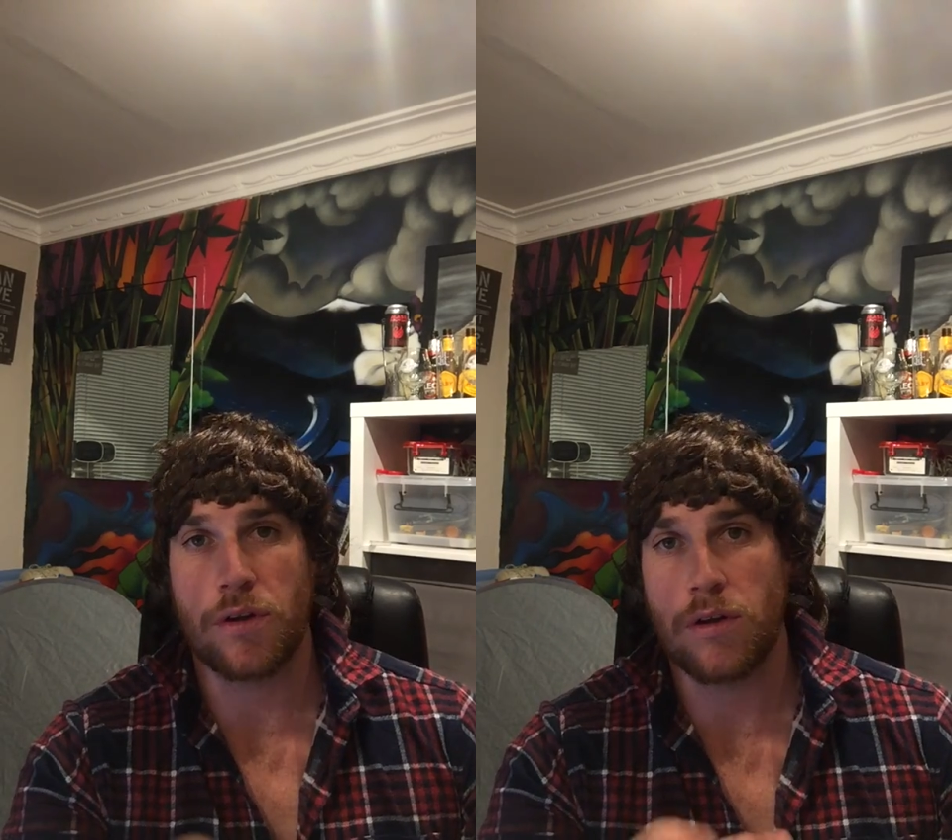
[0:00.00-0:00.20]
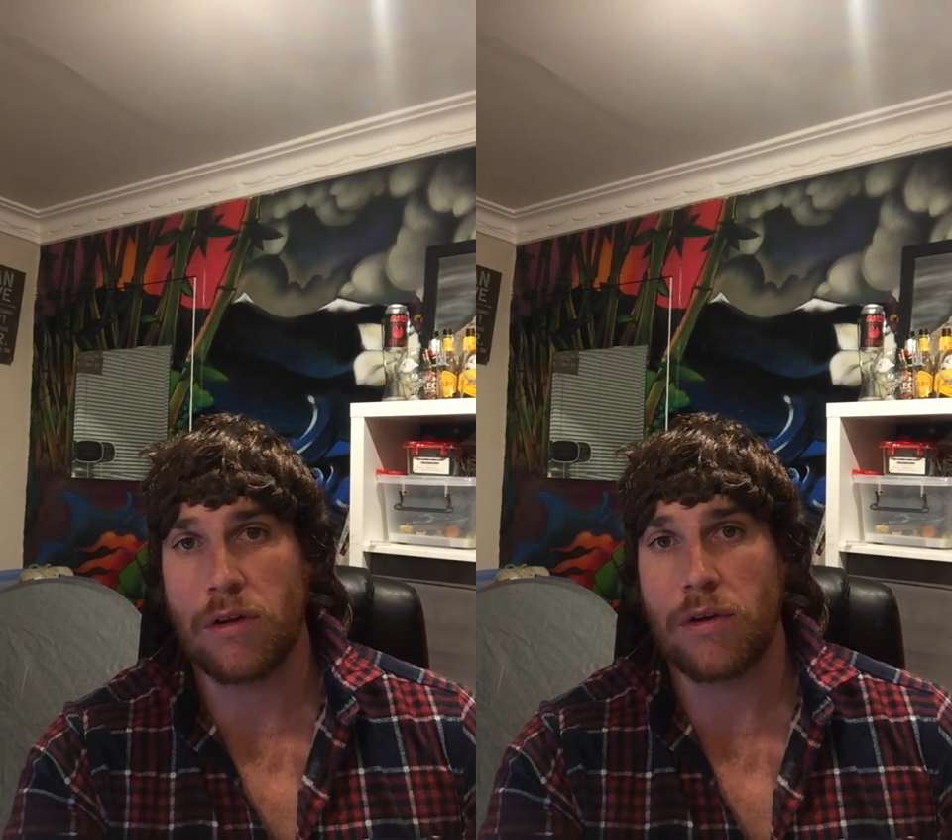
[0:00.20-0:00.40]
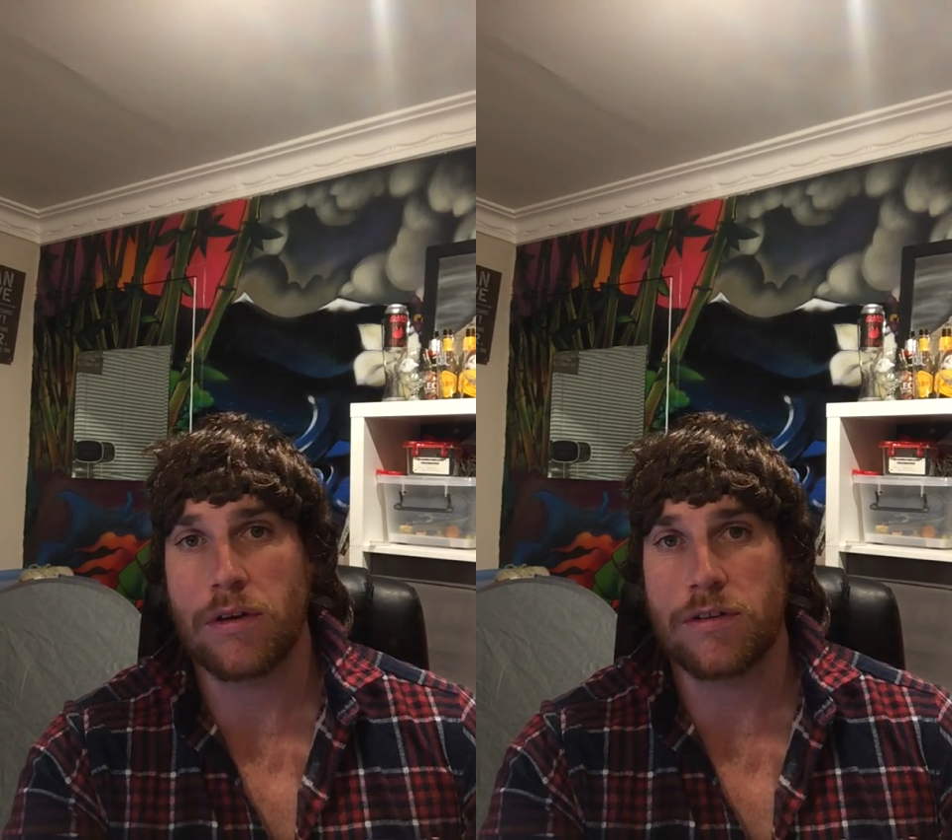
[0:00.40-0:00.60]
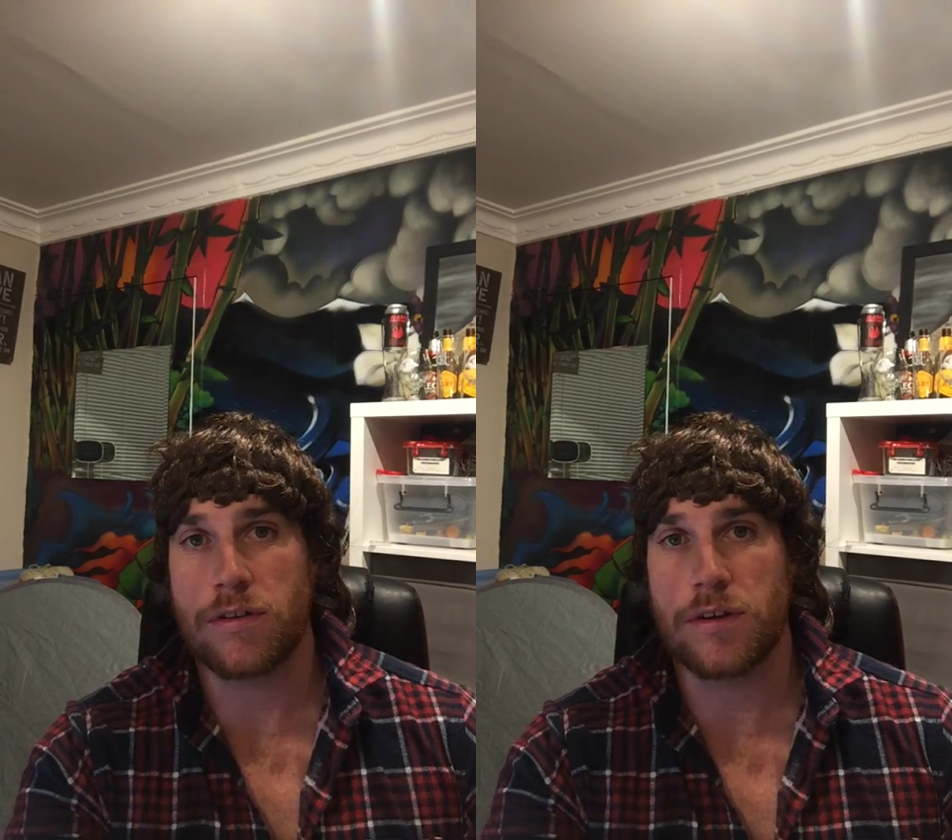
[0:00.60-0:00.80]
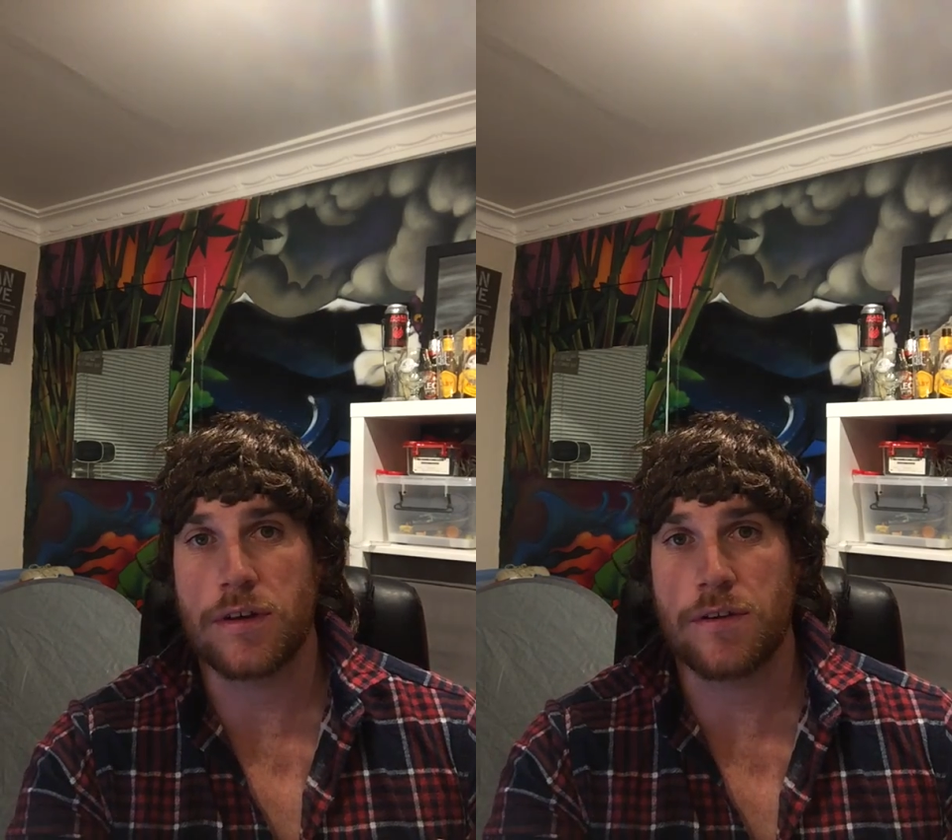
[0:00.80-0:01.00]
lot longer
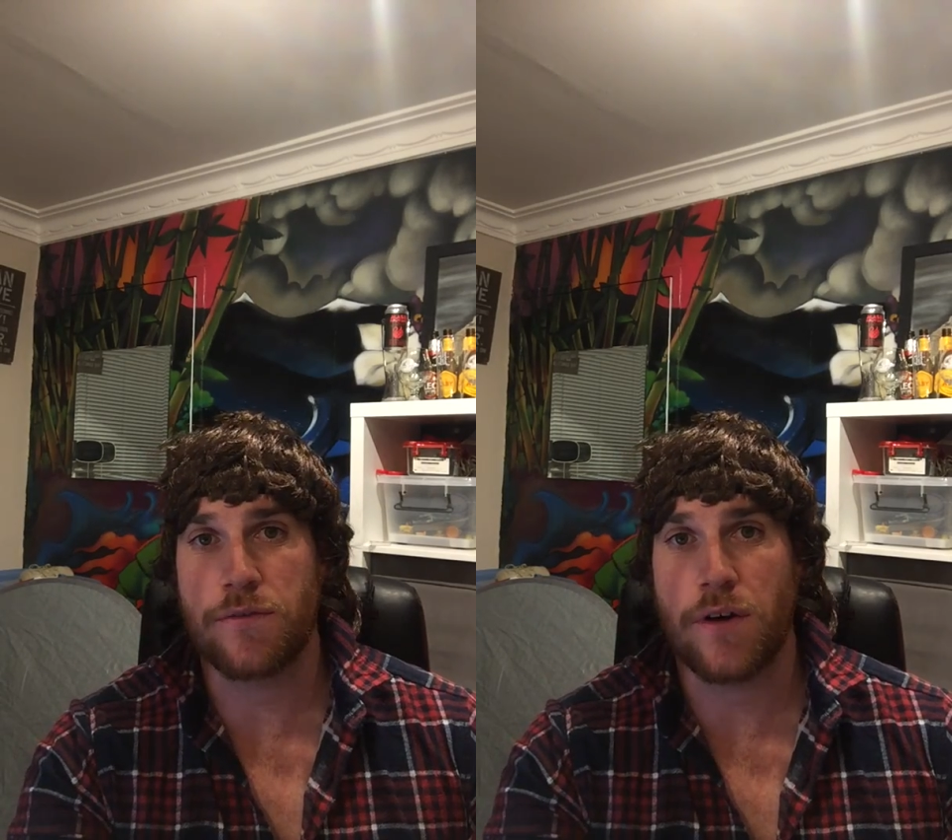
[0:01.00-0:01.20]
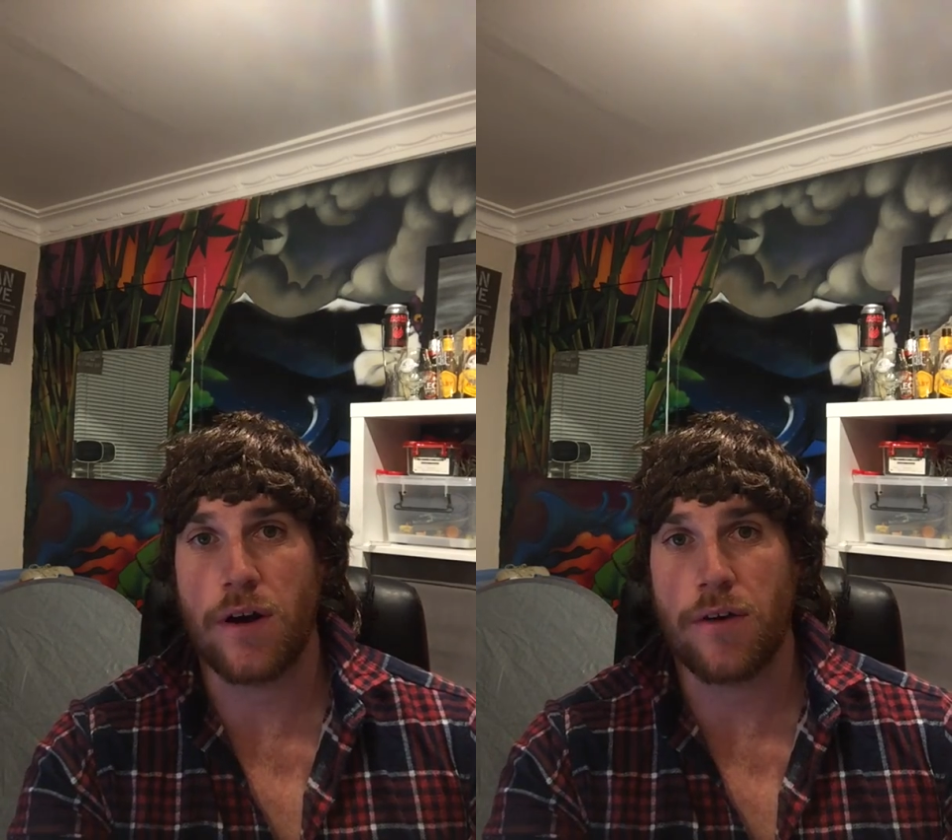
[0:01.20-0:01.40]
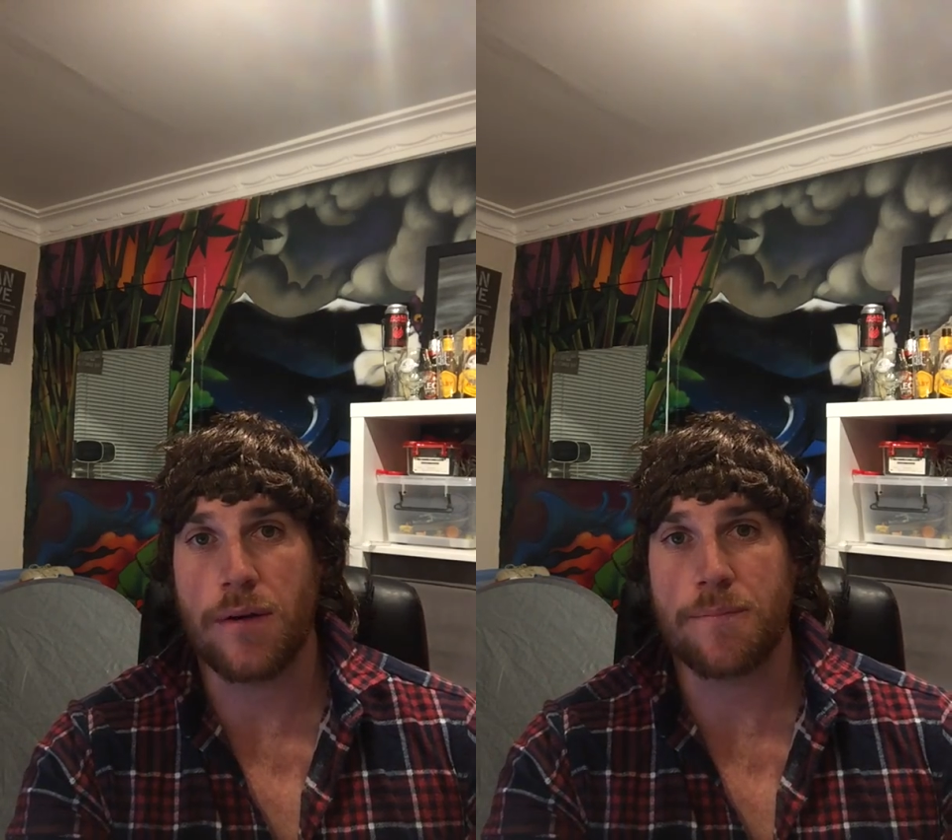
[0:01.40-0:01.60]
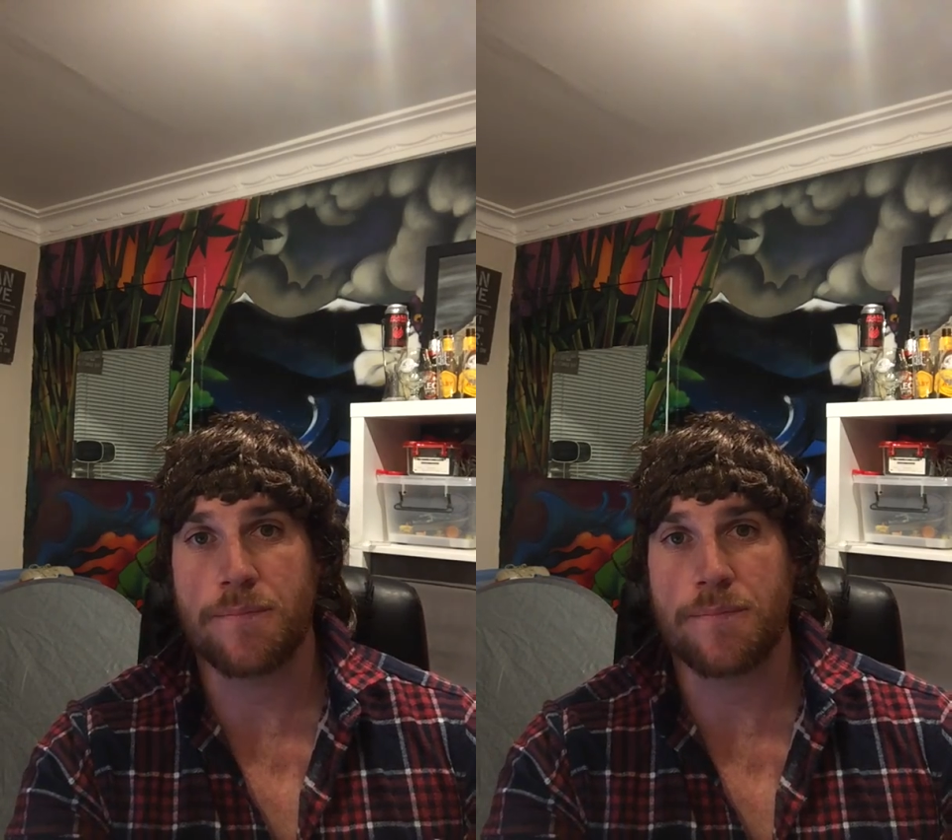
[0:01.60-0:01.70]
to fire up.